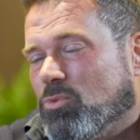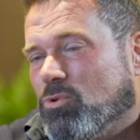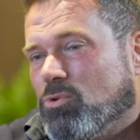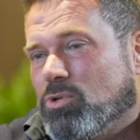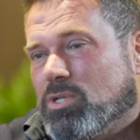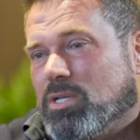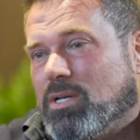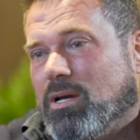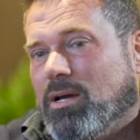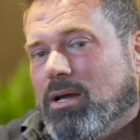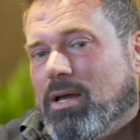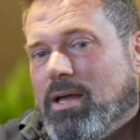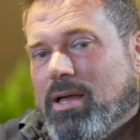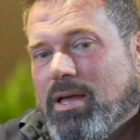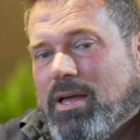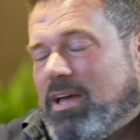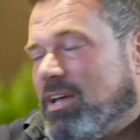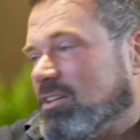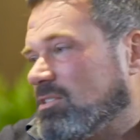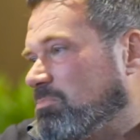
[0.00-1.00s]
mortar
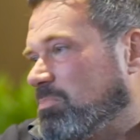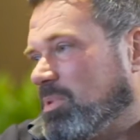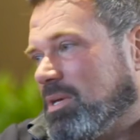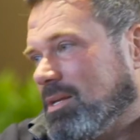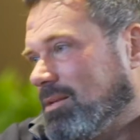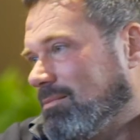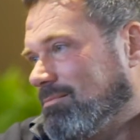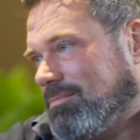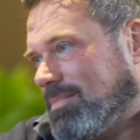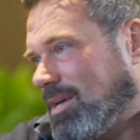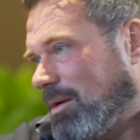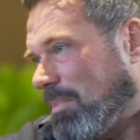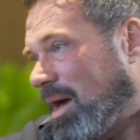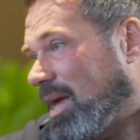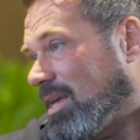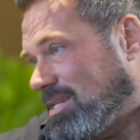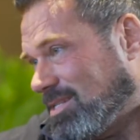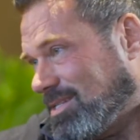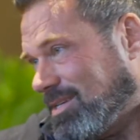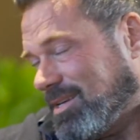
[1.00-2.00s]
has been
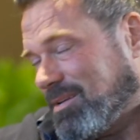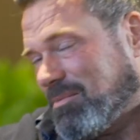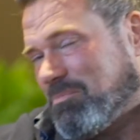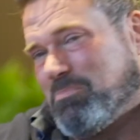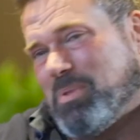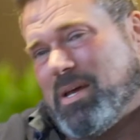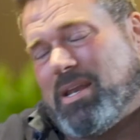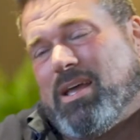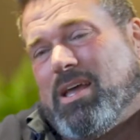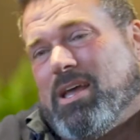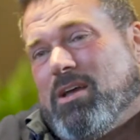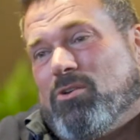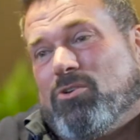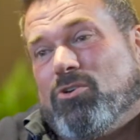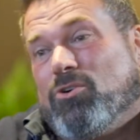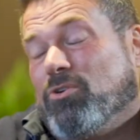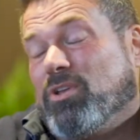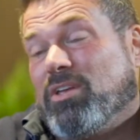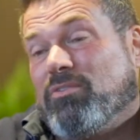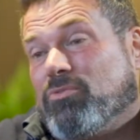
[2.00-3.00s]
amazing, but
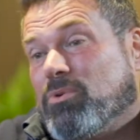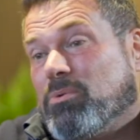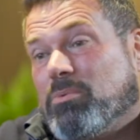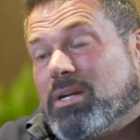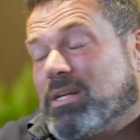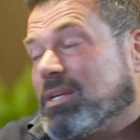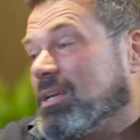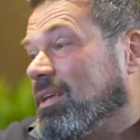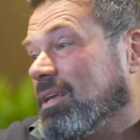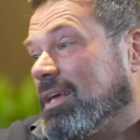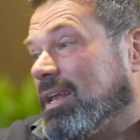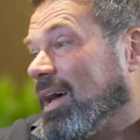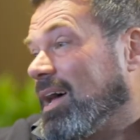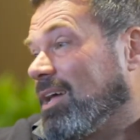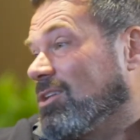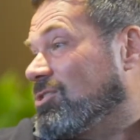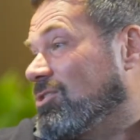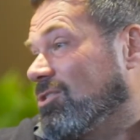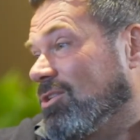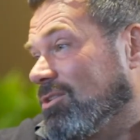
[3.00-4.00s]
not everyone can get
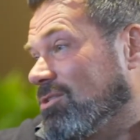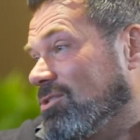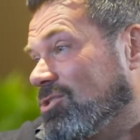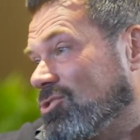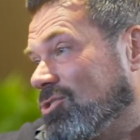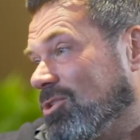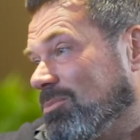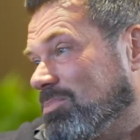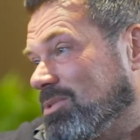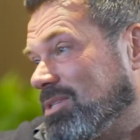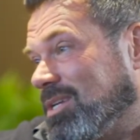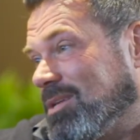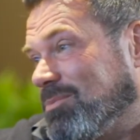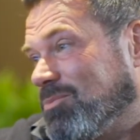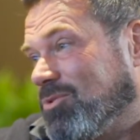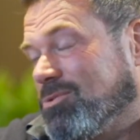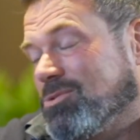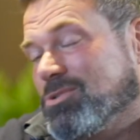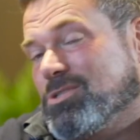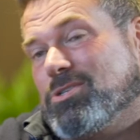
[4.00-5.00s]
out to go to the shops
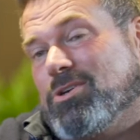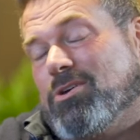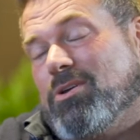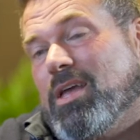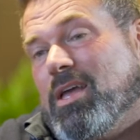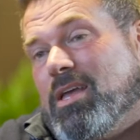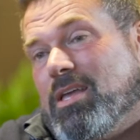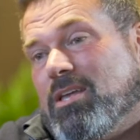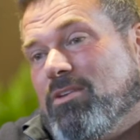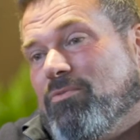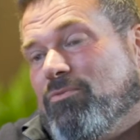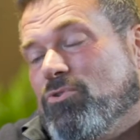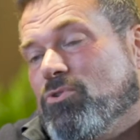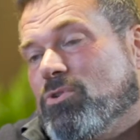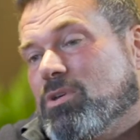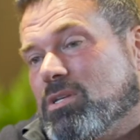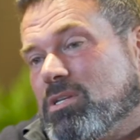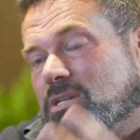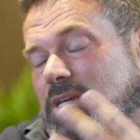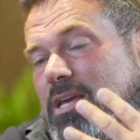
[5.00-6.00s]
anymore. So if you
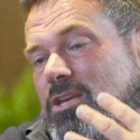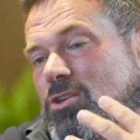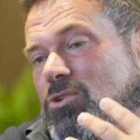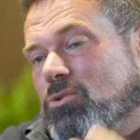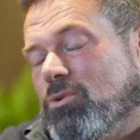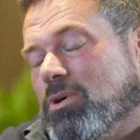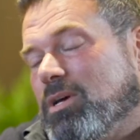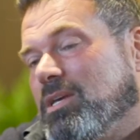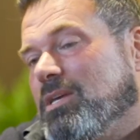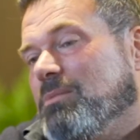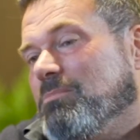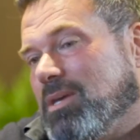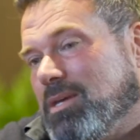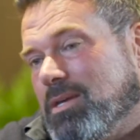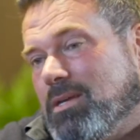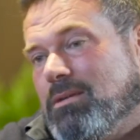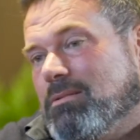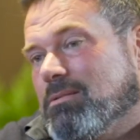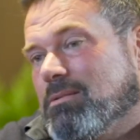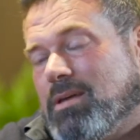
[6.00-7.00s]
can take your
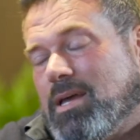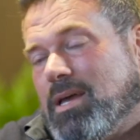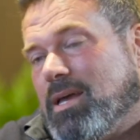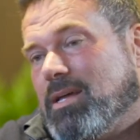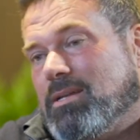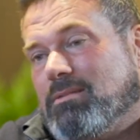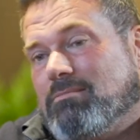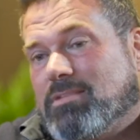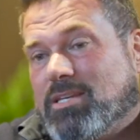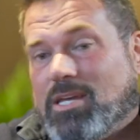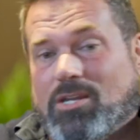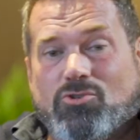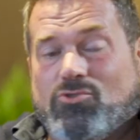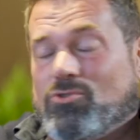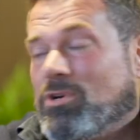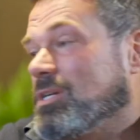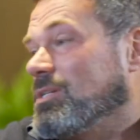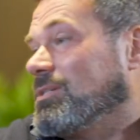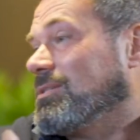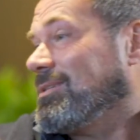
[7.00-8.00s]
Emi and get
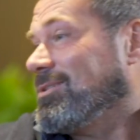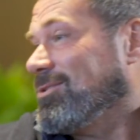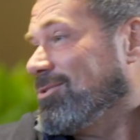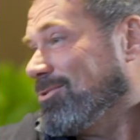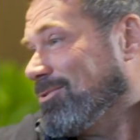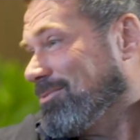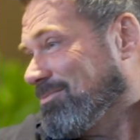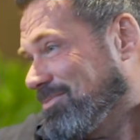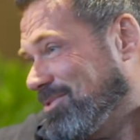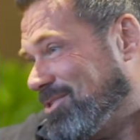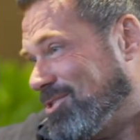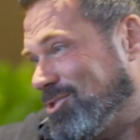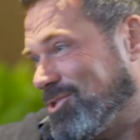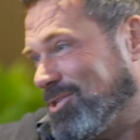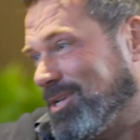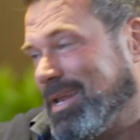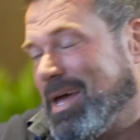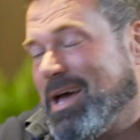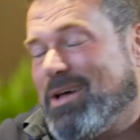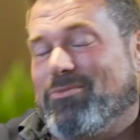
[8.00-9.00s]
dressed in your
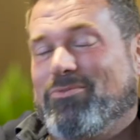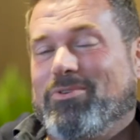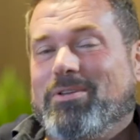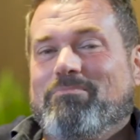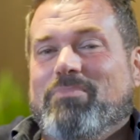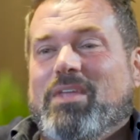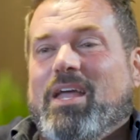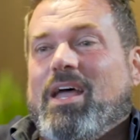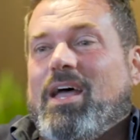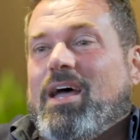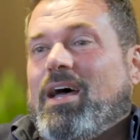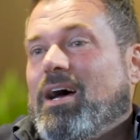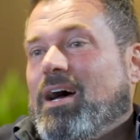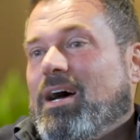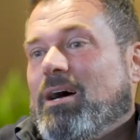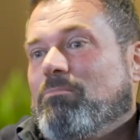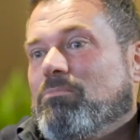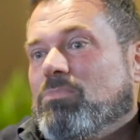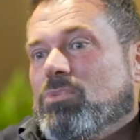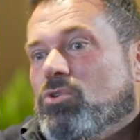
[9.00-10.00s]
digital outfit
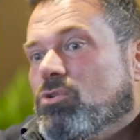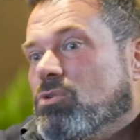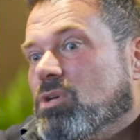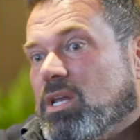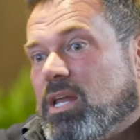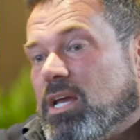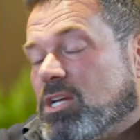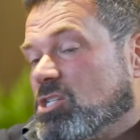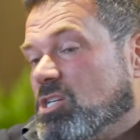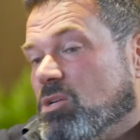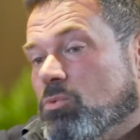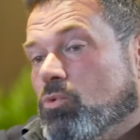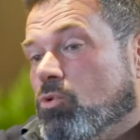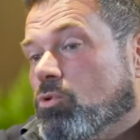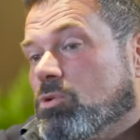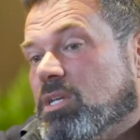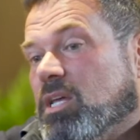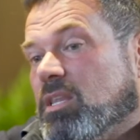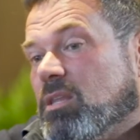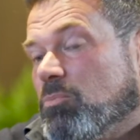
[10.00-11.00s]
um, you can actually
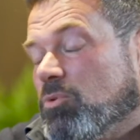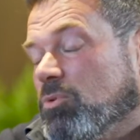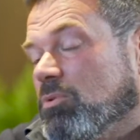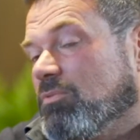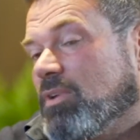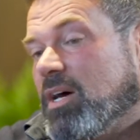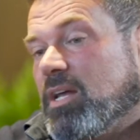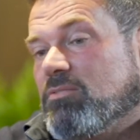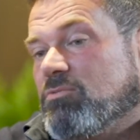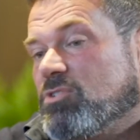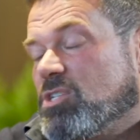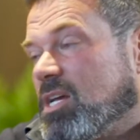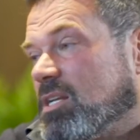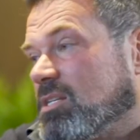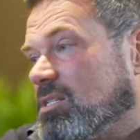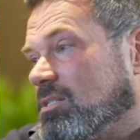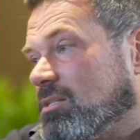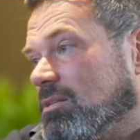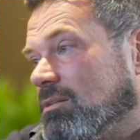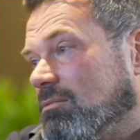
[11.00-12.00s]
walk down the boulevard of
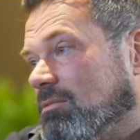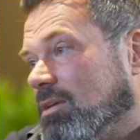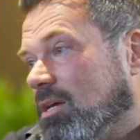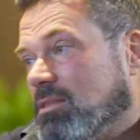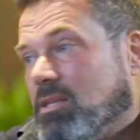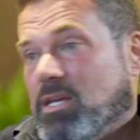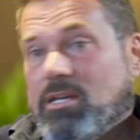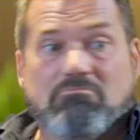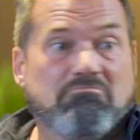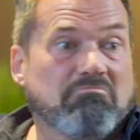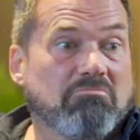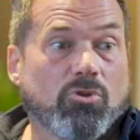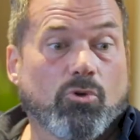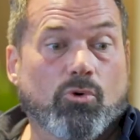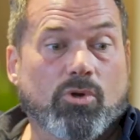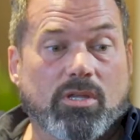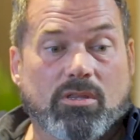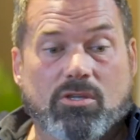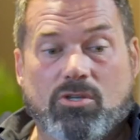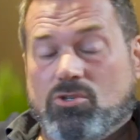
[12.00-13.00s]
Chadstone and then
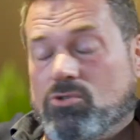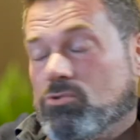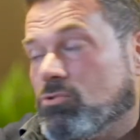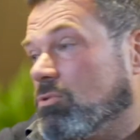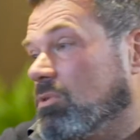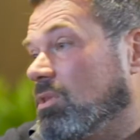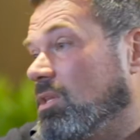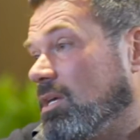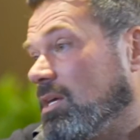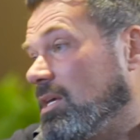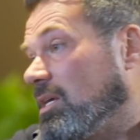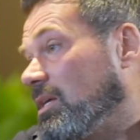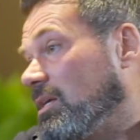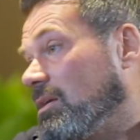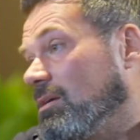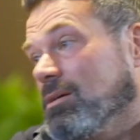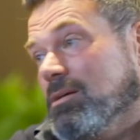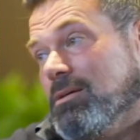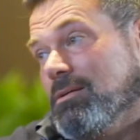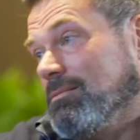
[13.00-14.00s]
look in the door at the
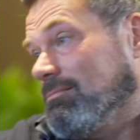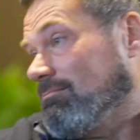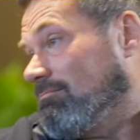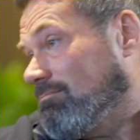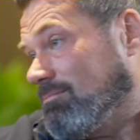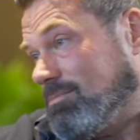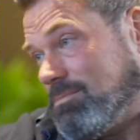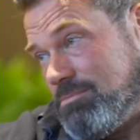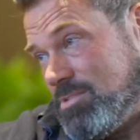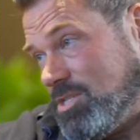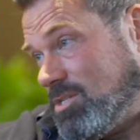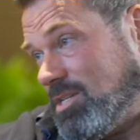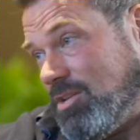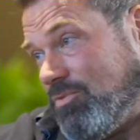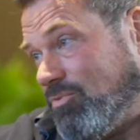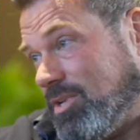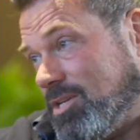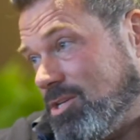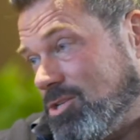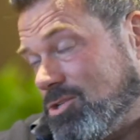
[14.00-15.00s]
E Tiffany